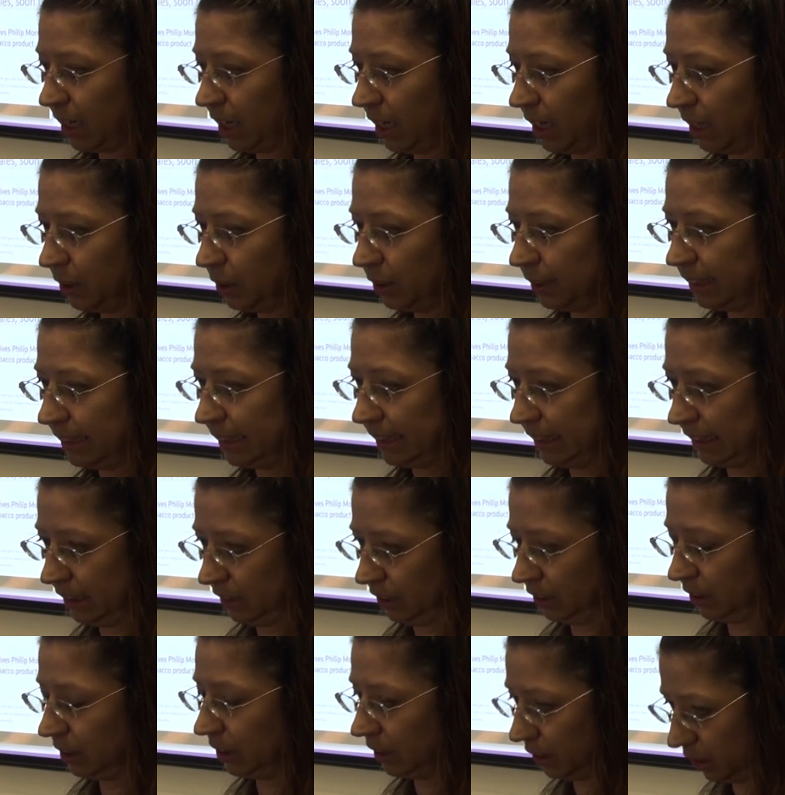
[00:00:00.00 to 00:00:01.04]
in New
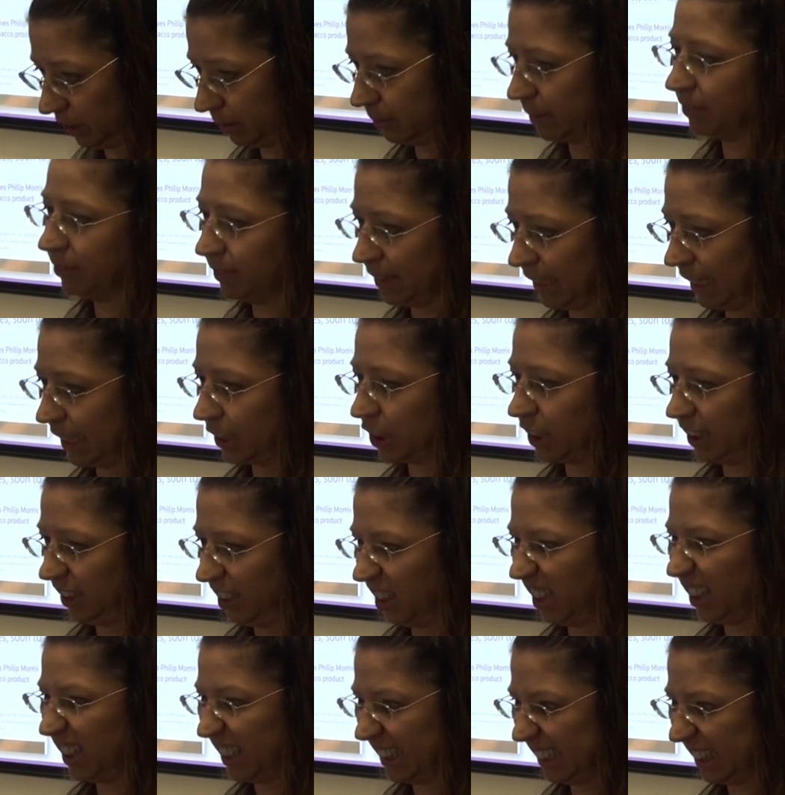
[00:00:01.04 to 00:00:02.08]
Zealand in terms of it actually
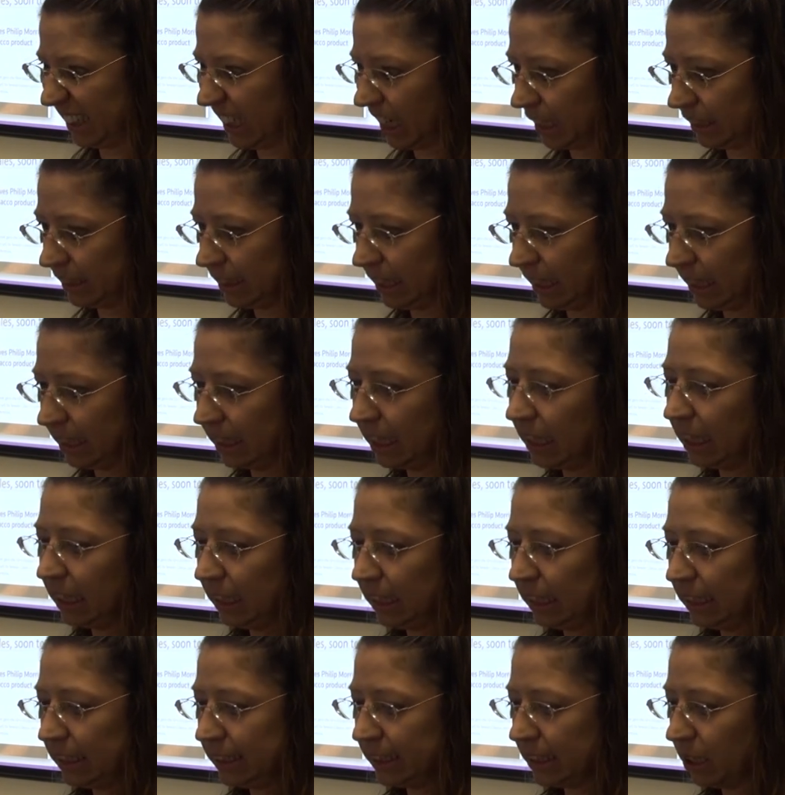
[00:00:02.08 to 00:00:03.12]
like the start date.
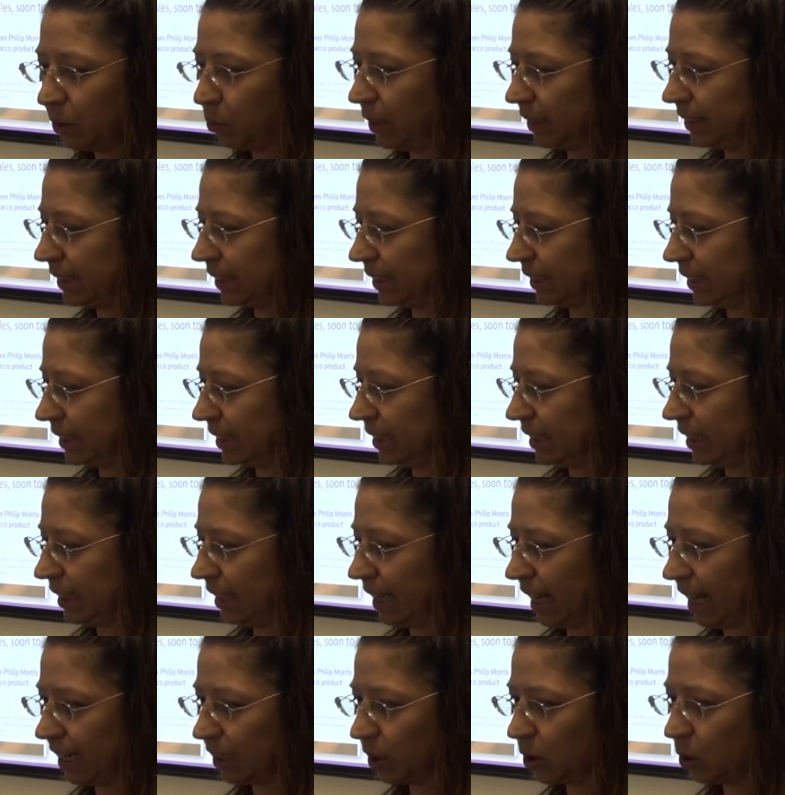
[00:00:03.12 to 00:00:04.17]
So once
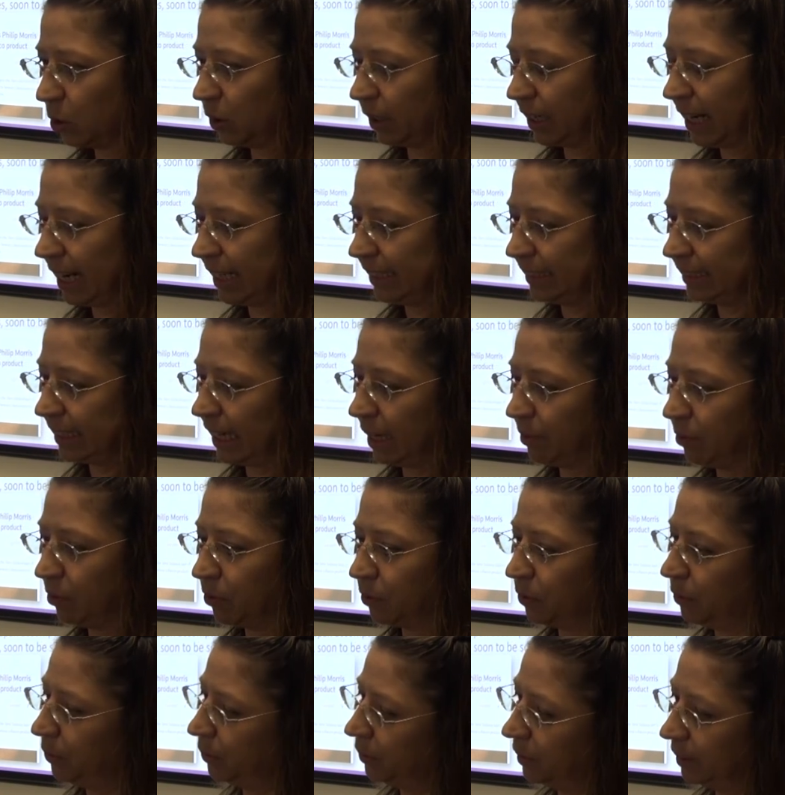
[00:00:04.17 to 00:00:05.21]
that court case came
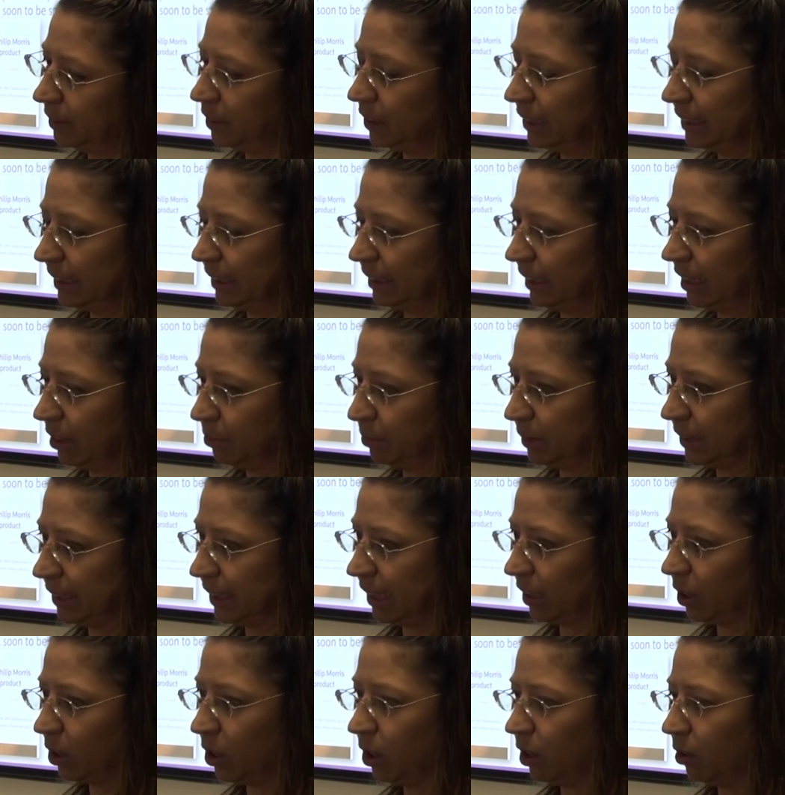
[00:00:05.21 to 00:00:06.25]
through, the New Zealand government
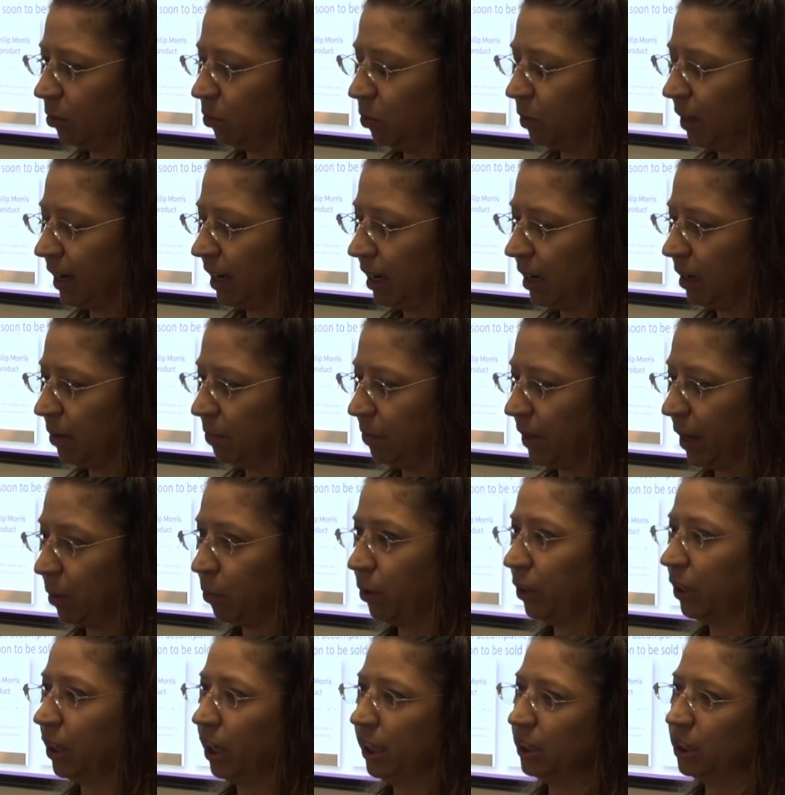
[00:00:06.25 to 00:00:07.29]
said, they
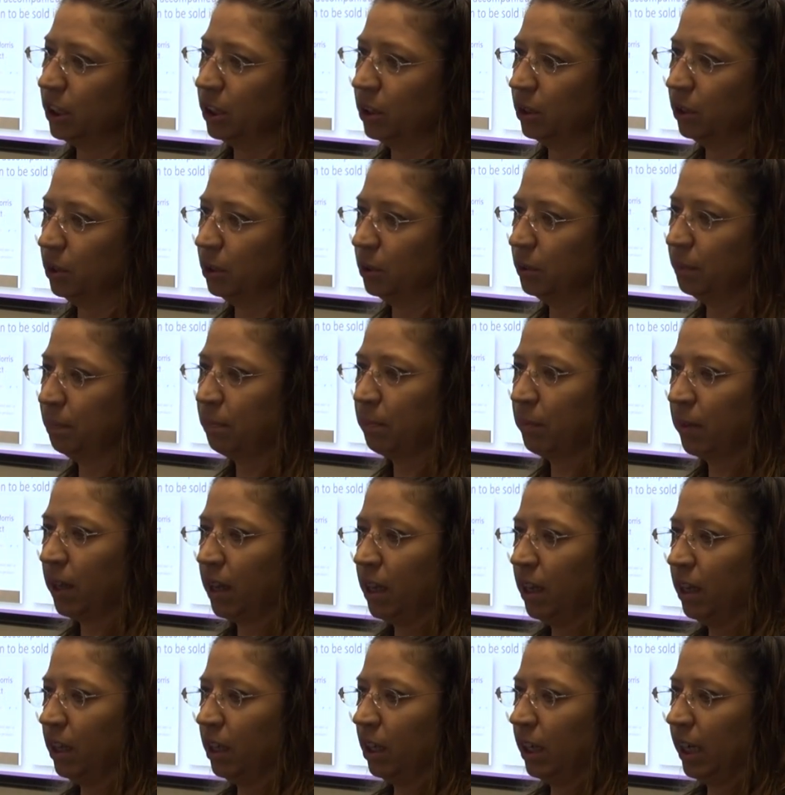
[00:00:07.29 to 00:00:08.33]
weren't going to
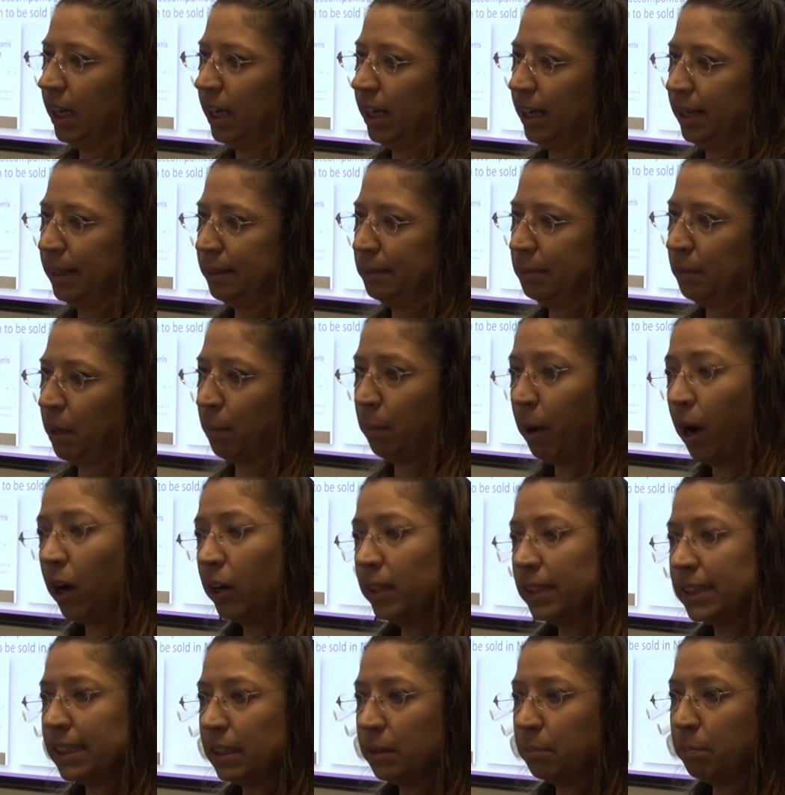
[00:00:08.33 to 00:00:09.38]

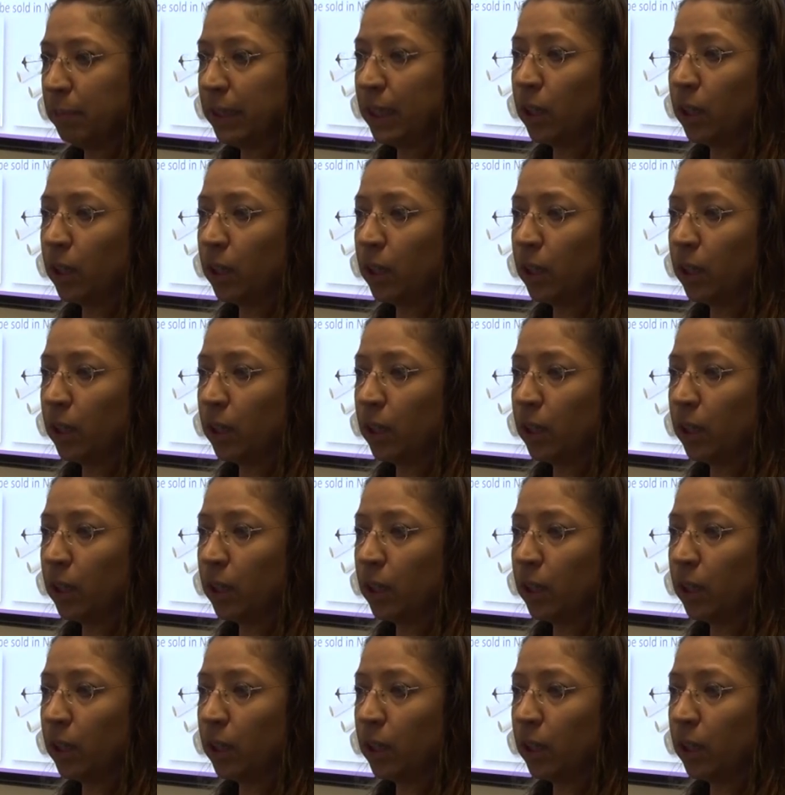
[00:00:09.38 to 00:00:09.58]
oppose it